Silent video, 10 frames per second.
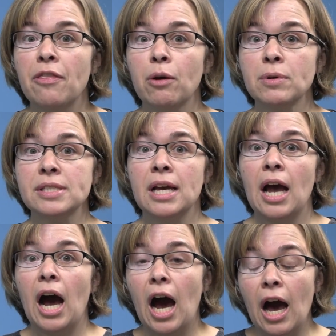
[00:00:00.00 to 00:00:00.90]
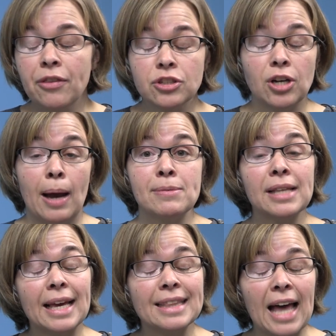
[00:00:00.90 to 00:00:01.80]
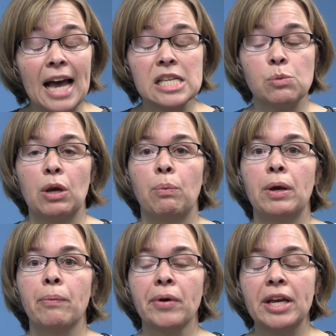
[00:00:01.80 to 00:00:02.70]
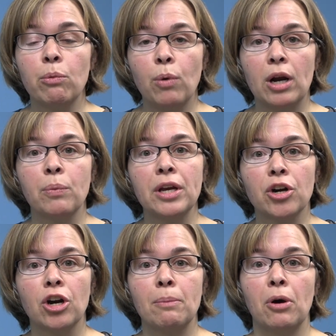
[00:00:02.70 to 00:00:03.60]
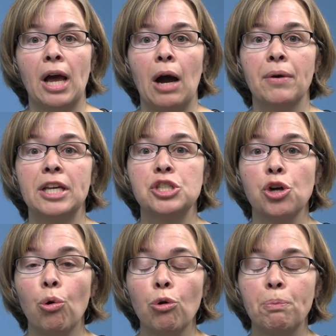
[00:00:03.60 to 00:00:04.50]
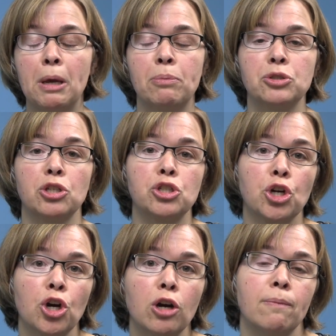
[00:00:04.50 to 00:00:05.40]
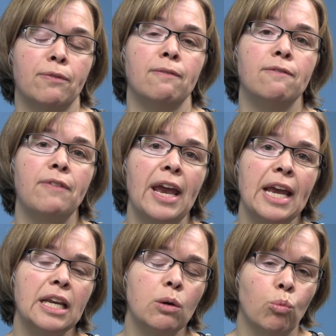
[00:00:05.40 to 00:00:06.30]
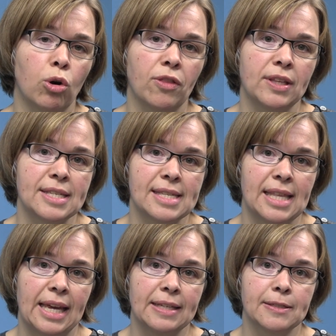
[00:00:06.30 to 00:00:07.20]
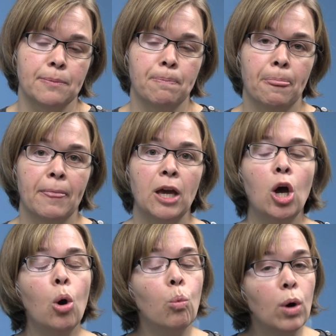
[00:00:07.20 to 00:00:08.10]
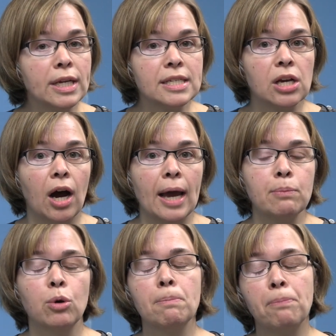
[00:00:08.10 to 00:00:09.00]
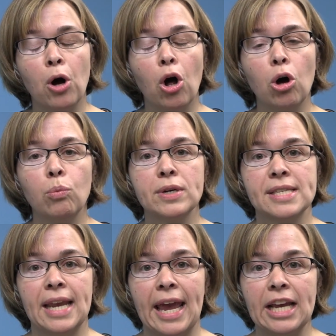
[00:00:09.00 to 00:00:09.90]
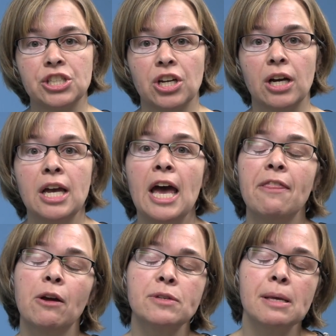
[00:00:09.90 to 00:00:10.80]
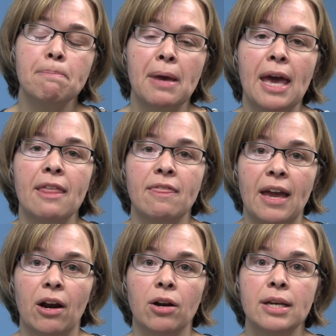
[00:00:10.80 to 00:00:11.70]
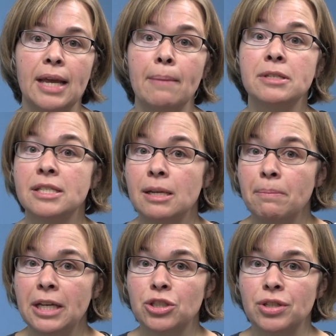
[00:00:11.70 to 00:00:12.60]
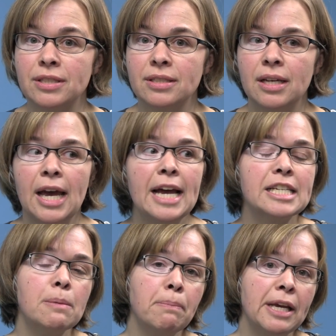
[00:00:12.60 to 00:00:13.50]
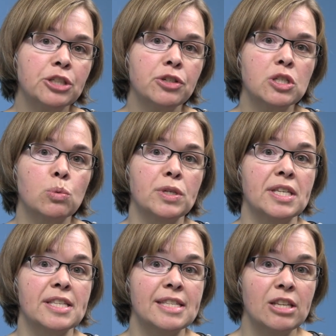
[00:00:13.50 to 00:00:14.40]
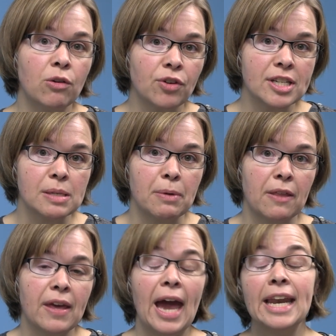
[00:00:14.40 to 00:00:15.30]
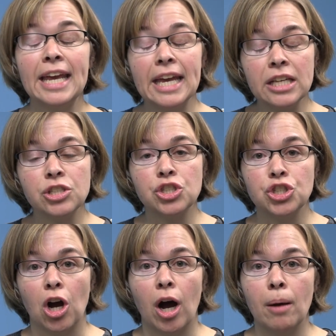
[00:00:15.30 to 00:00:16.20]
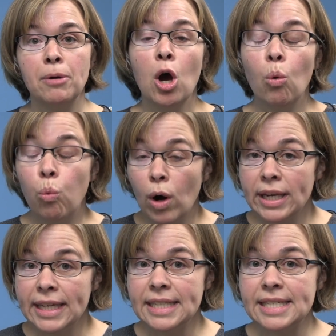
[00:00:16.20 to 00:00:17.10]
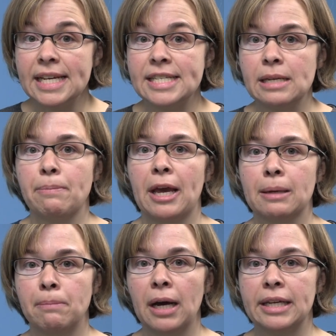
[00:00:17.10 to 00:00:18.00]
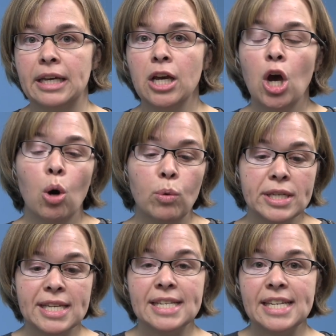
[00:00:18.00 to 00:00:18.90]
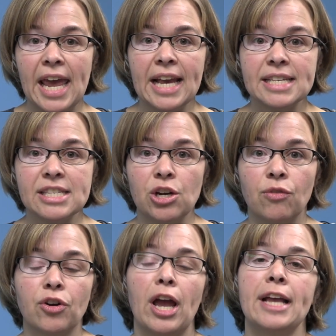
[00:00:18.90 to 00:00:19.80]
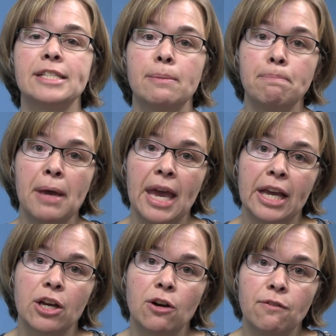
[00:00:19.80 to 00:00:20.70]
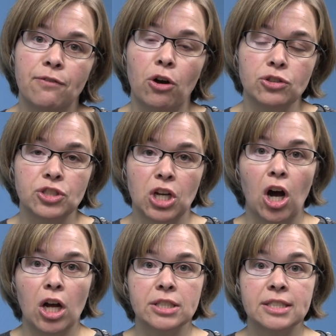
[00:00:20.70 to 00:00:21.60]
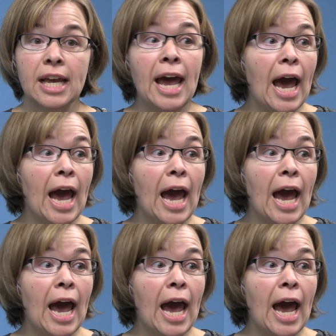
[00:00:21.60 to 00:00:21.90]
There was other times, like last week, where we heard about how he told people to turn from vain and worthless things. One time when Paul was in Asia, there was a man there named Demetrius. Demetrius was a silversmith, and his job, what he did to make money, was to take silver and to make false gods.